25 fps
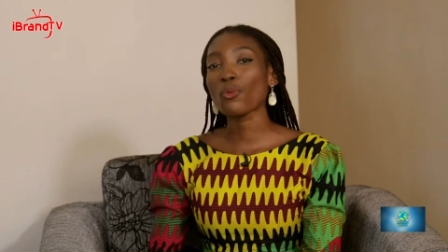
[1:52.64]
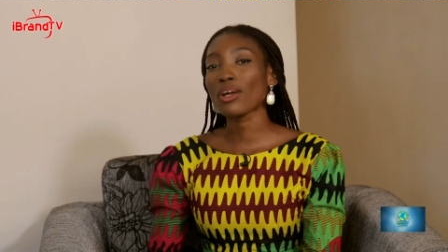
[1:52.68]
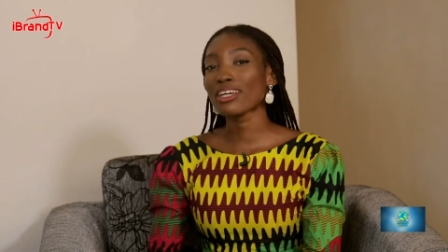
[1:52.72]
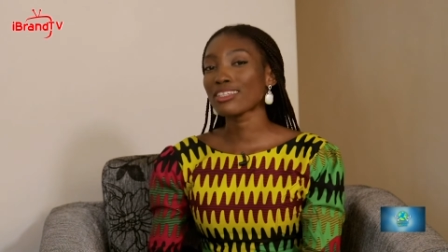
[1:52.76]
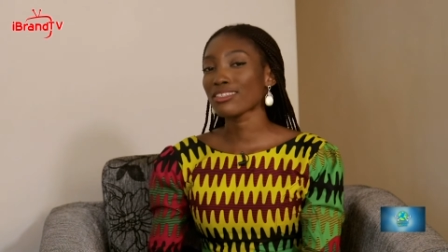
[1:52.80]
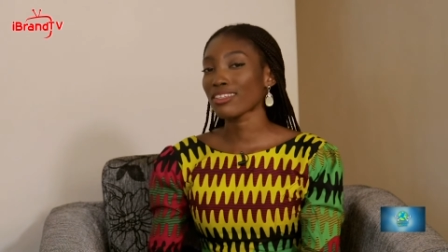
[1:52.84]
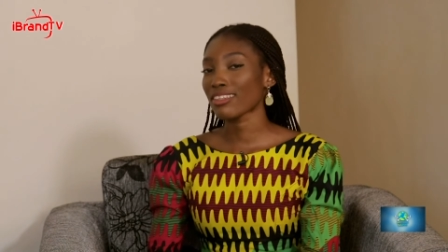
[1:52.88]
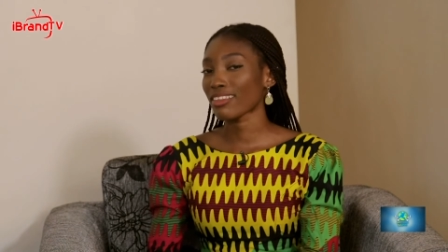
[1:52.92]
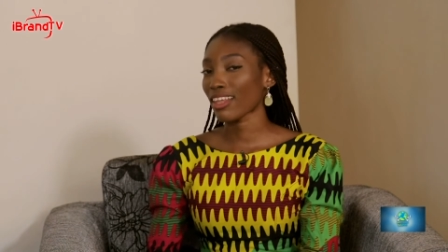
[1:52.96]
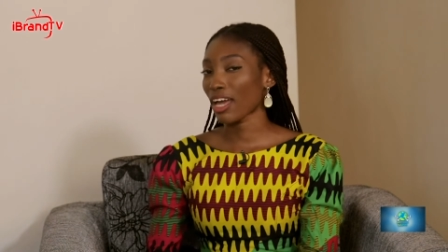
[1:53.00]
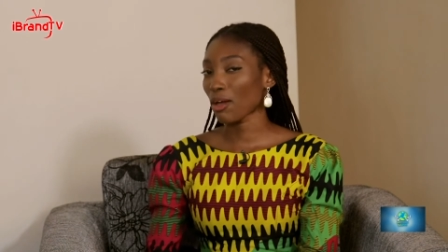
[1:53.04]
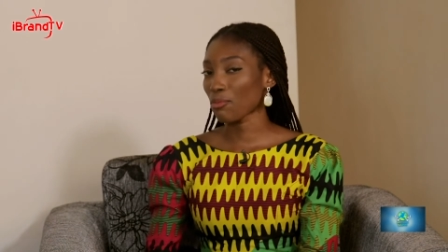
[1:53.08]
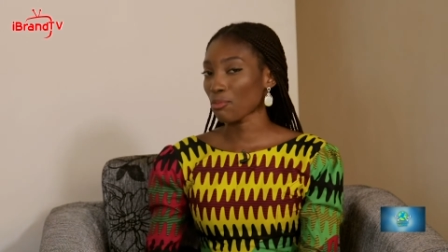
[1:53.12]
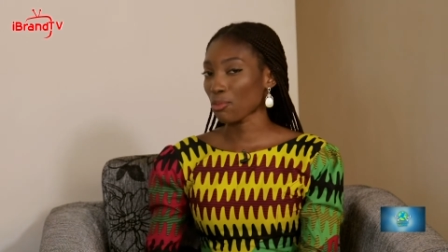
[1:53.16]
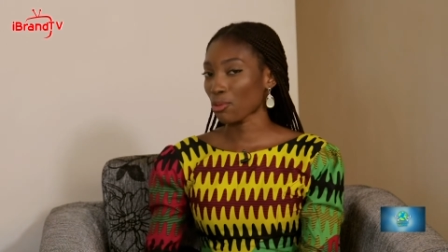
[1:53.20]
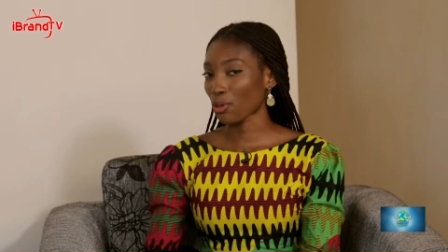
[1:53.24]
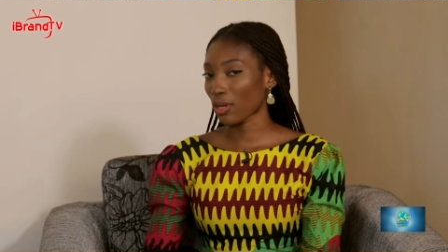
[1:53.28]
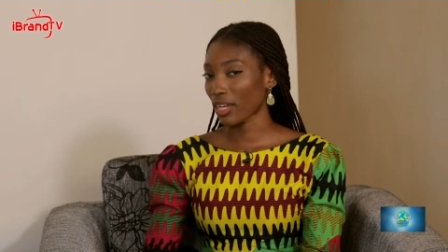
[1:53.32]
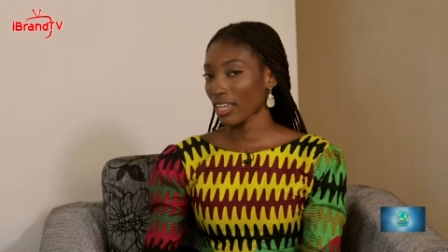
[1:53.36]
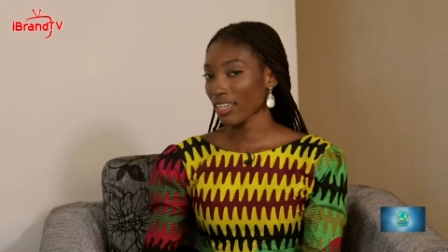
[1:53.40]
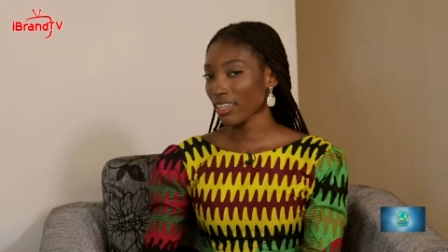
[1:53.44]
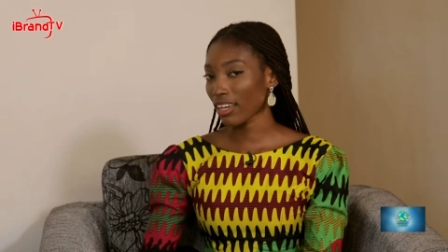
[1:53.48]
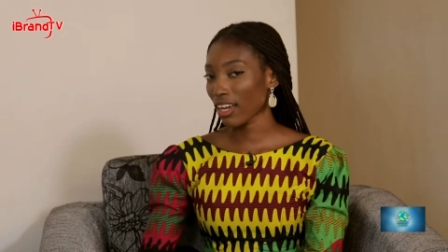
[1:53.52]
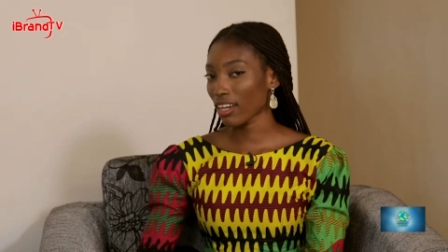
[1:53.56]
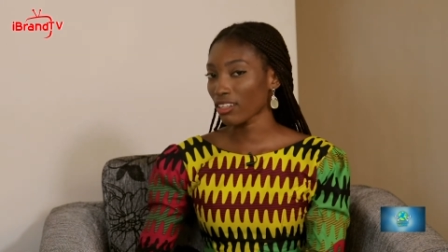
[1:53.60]
went on that
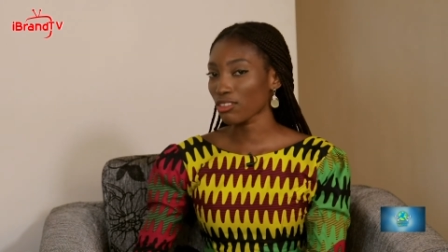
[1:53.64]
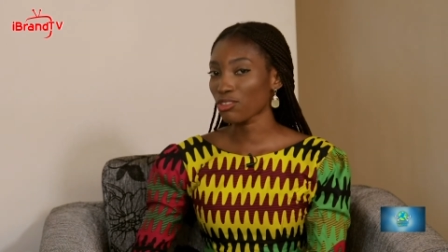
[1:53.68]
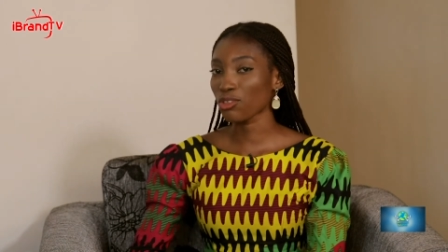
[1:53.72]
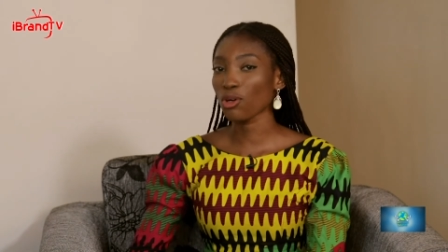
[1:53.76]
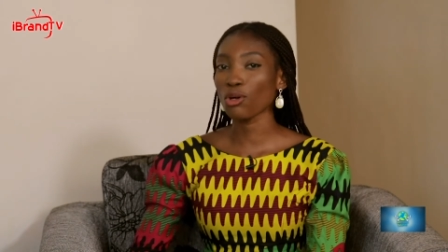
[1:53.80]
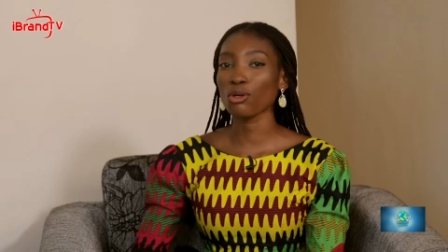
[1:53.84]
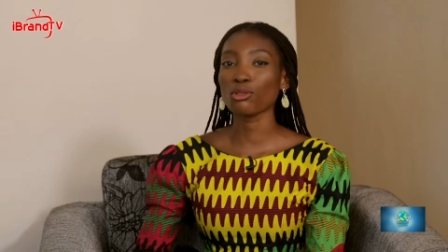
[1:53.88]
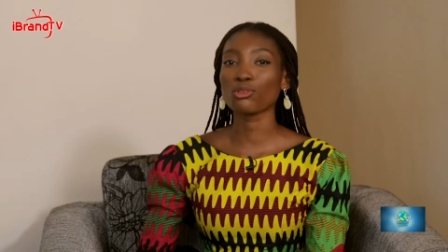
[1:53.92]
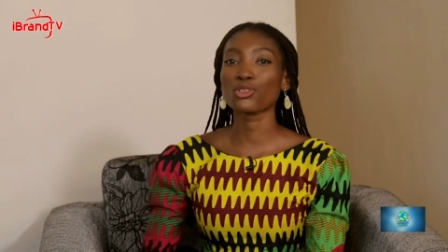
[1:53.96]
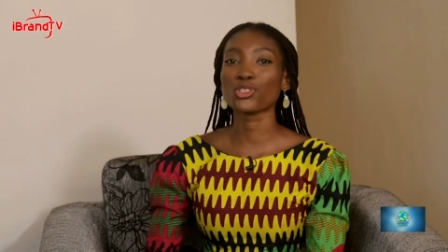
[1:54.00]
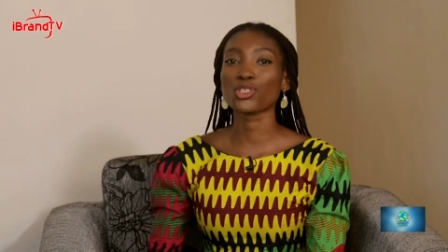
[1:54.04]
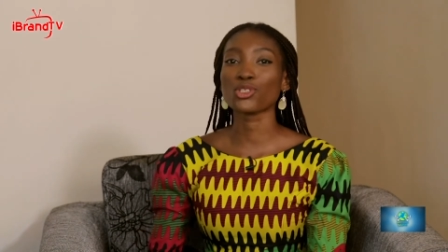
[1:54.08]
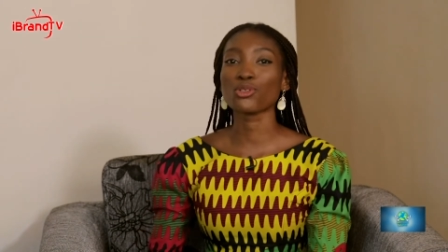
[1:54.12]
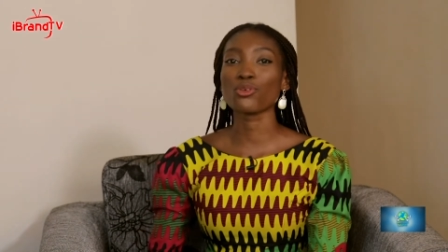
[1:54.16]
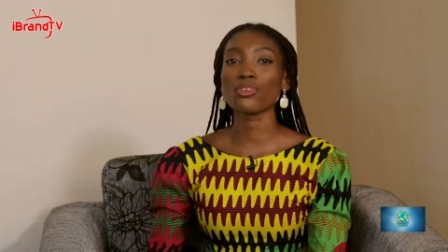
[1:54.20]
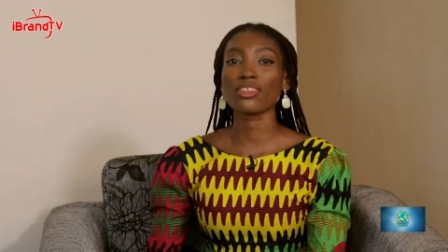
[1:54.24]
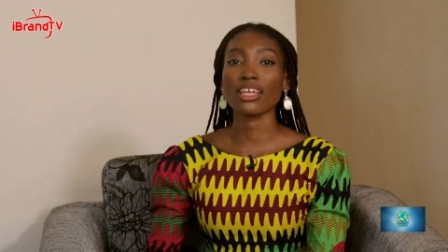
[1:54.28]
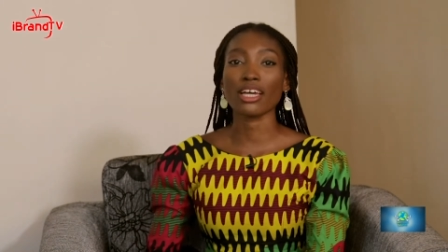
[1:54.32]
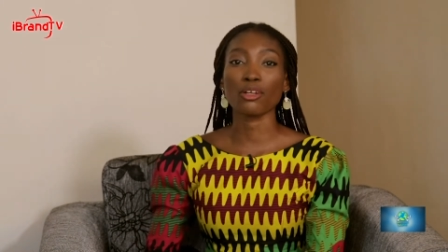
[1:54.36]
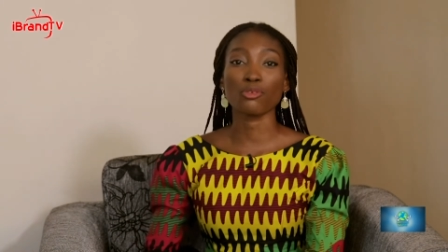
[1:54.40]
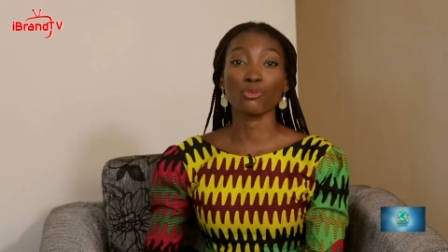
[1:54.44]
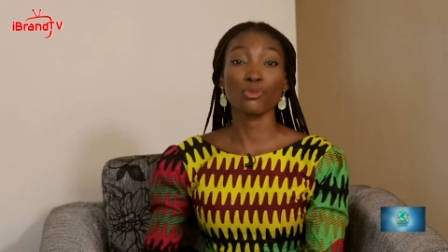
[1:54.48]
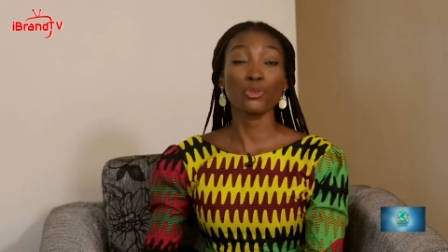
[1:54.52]
break, I told you that